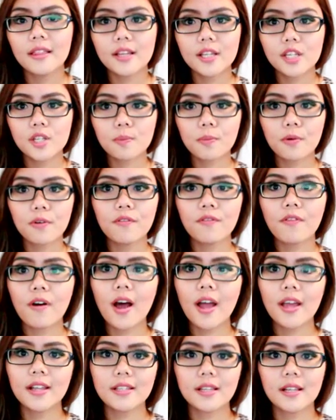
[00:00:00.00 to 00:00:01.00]
this
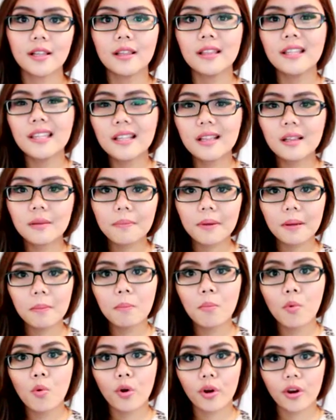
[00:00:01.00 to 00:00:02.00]
provides a little
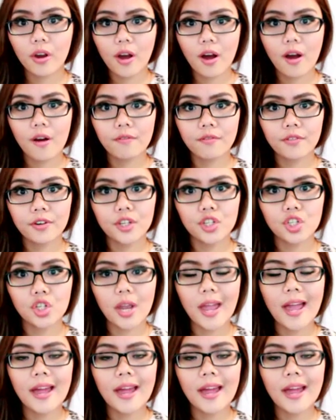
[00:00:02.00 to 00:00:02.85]
bit more coverage